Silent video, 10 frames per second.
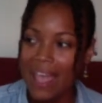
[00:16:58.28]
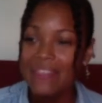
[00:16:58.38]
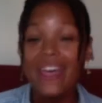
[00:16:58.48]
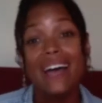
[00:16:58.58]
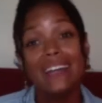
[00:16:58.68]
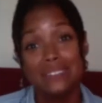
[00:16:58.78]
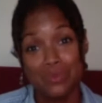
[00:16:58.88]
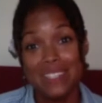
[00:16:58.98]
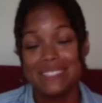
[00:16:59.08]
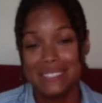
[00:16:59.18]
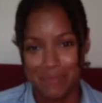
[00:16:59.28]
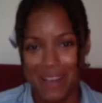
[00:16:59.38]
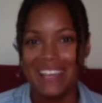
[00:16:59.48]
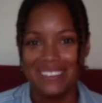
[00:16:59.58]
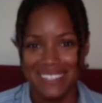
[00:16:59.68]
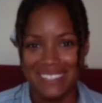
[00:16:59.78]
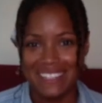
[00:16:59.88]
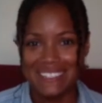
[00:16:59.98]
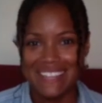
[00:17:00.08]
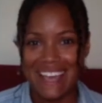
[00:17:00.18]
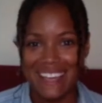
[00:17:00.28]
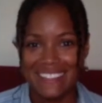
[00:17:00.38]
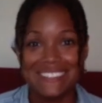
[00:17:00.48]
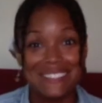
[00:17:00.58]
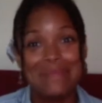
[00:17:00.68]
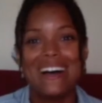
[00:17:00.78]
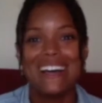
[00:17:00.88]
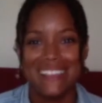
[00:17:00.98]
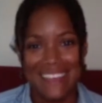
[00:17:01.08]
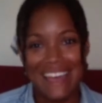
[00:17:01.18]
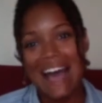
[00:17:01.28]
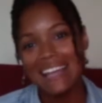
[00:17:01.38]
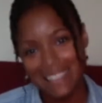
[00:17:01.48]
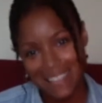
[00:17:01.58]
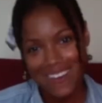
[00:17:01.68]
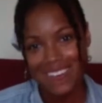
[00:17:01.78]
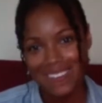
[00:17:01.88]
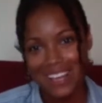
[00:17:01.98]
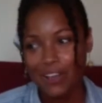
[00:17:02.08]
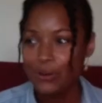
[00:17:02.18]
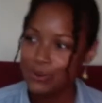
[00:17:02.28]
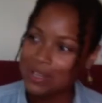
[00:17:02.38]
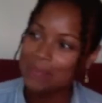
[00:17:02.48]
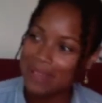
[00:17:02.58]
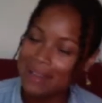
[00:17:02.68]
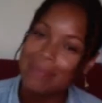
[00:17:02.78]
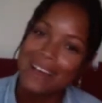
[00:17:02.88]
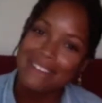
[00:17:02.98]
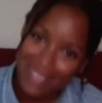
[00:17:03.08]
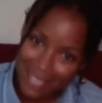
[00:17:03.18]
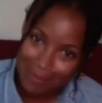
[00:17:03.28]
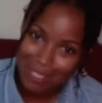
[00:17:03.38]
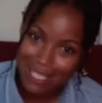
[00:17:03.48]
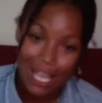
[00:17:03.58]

that is what's inspiring, is that somebody that I know who could have been in my family,